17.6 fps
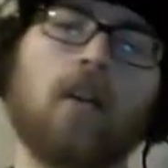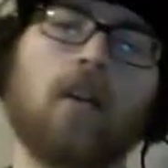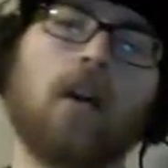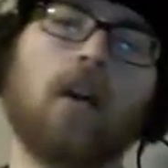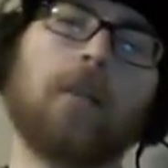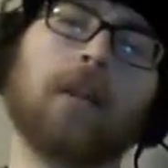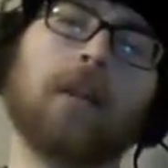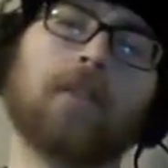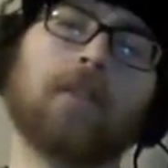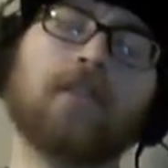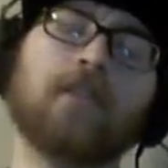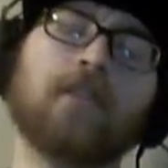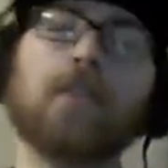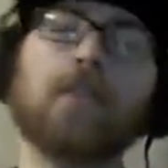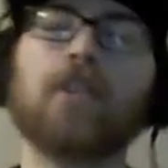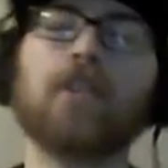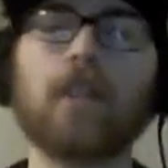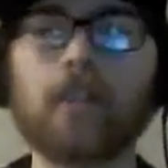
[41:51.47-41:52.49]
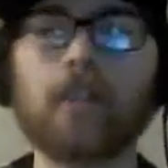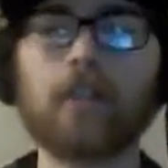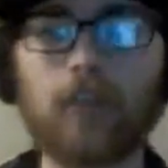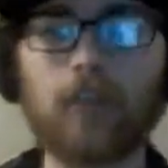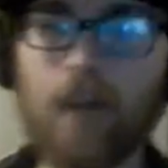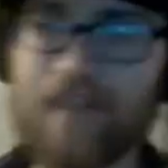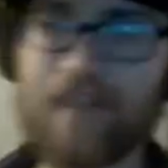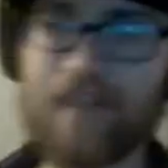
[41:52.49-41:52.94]
about the Flint, Michigan
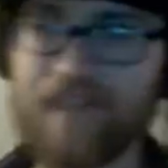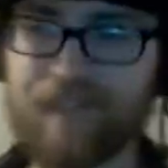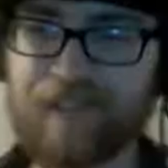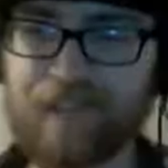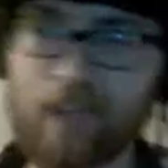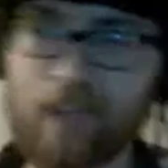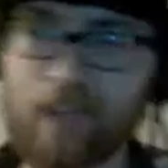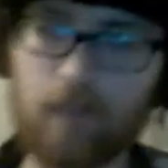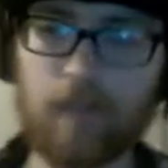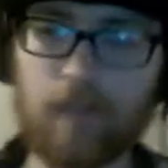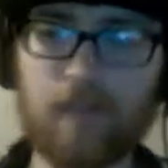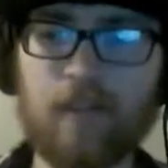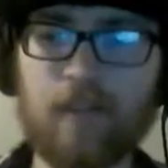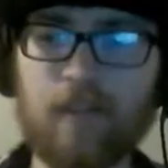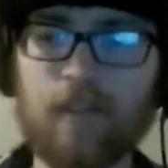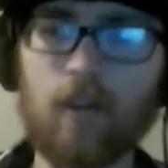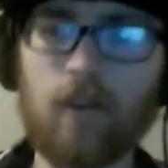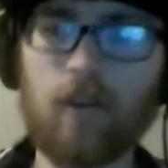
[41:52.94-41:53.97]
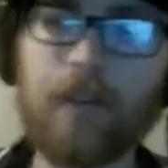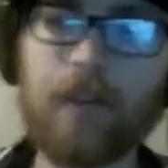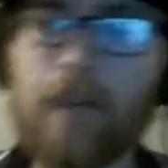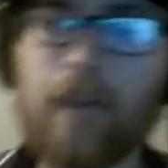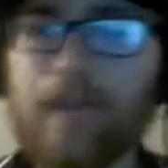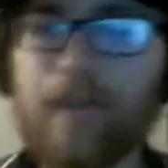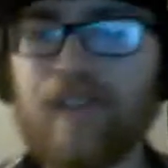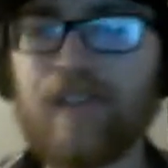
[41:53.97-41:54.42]
crisis. This is old
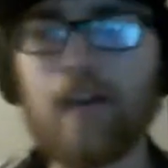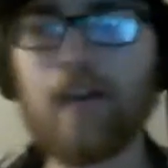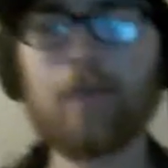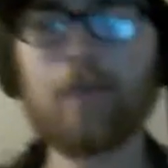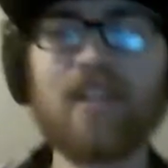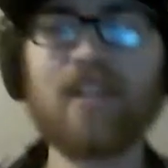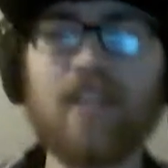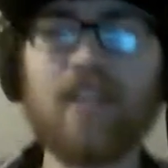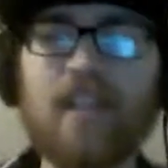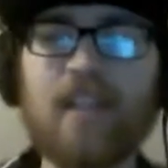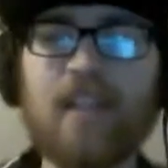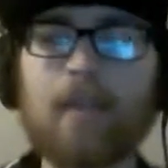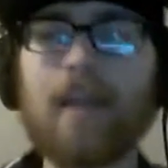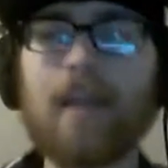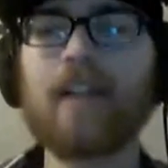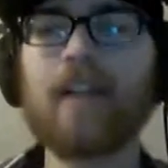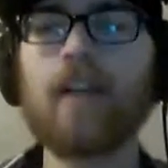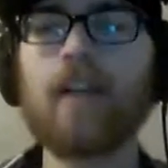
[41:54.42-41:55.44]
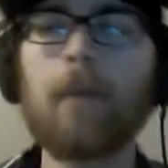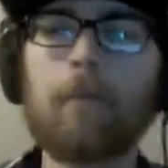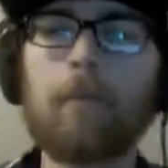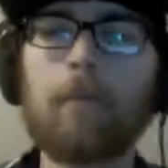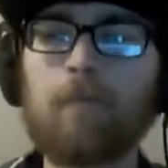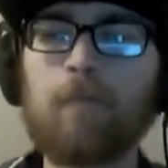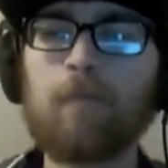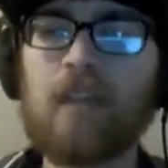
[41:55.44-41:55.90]
news that I'm going to dig back up
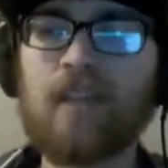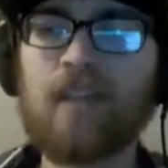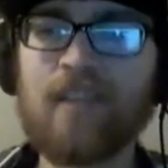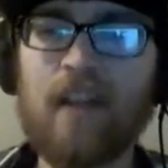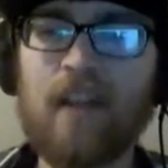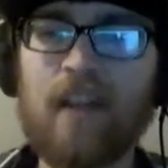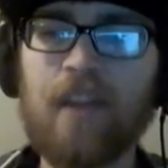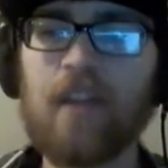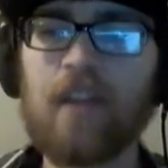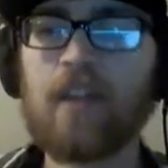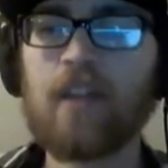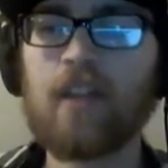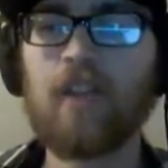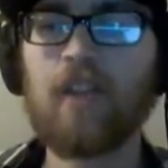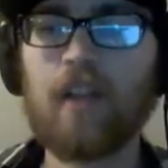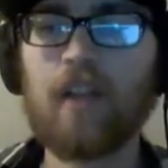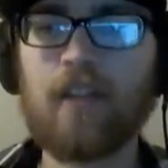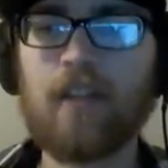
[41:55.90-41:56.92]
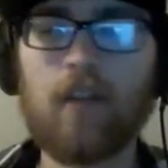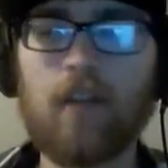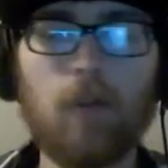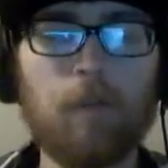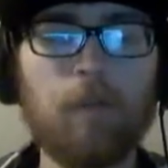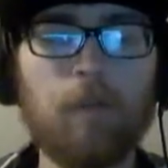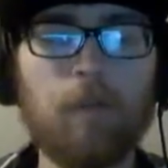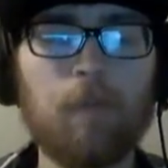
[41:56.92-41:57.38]
because I think it's funny that
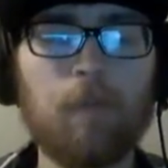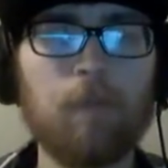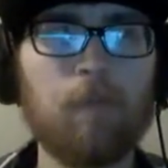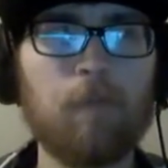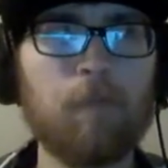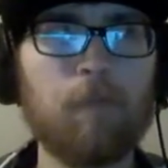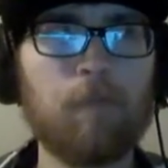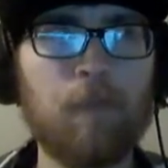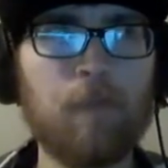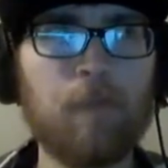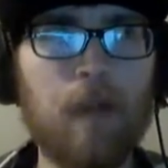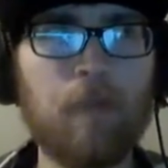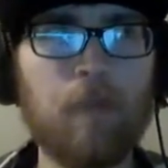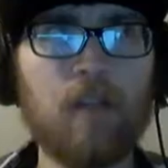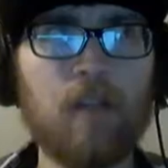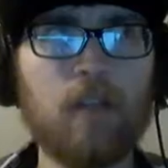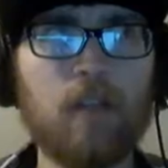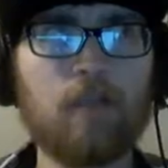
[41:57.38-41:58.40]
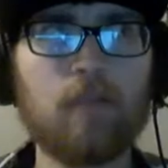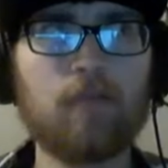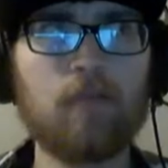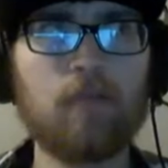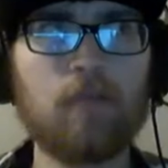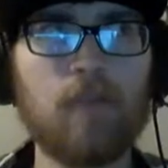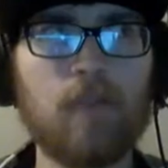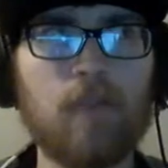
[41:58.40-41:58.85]
Obama
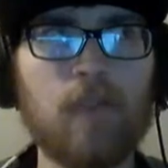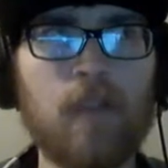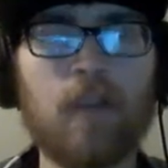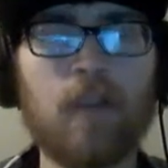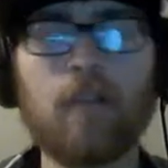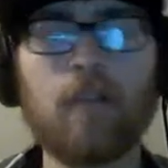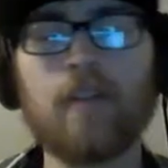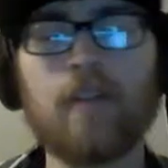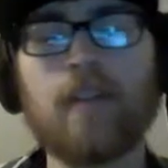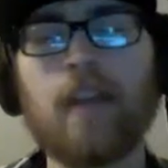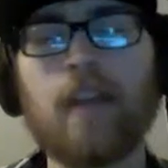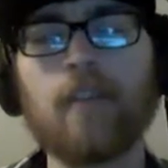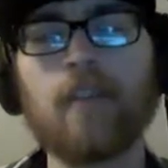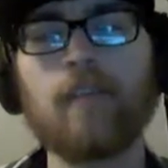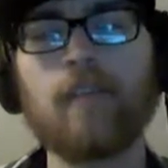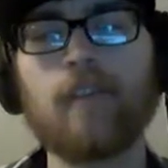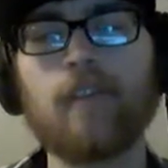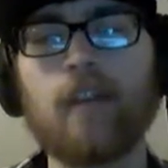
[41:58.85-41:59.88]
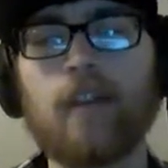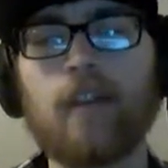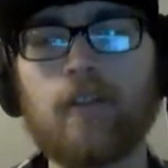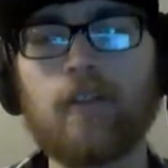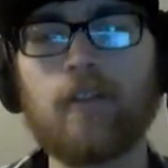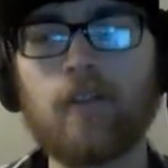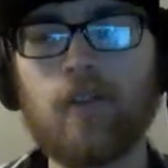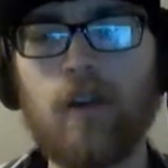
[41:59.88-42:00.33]
sat on his hands and
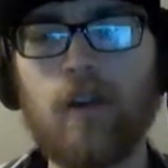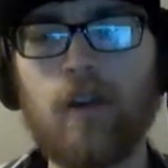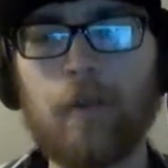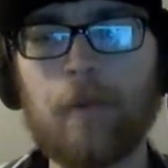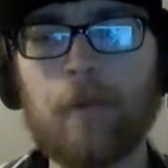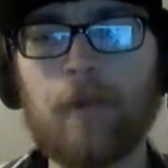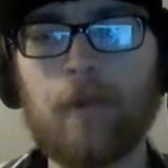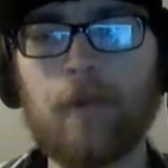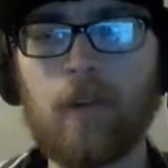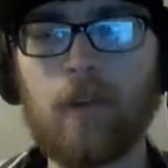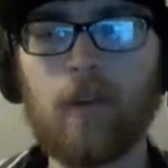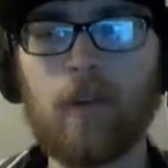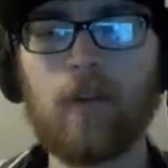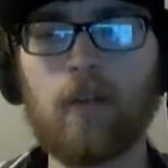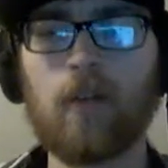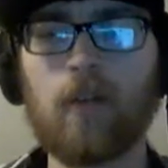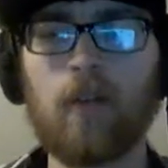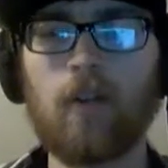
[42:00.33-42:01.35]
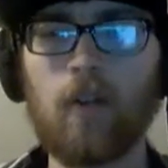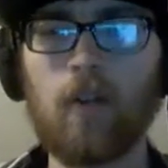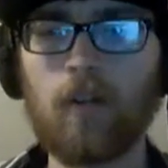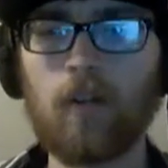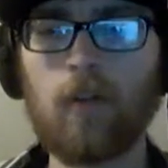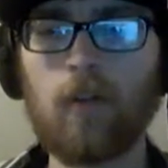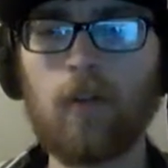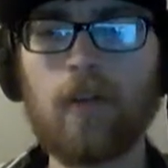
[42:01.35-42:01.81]
Trump, our
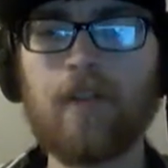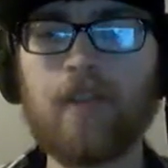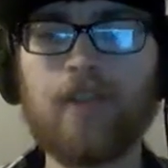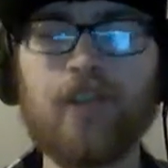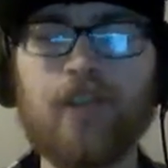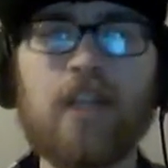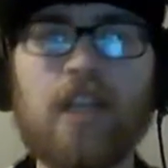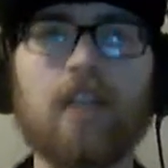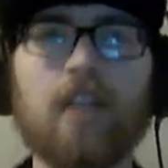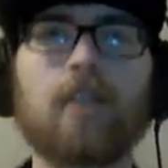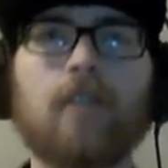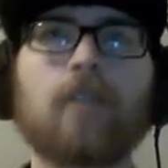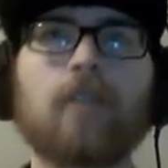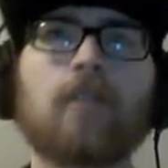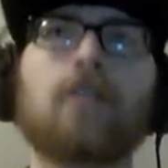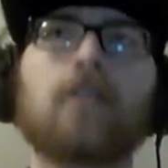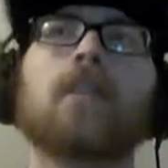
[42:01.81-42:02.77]
glorious Cheeto,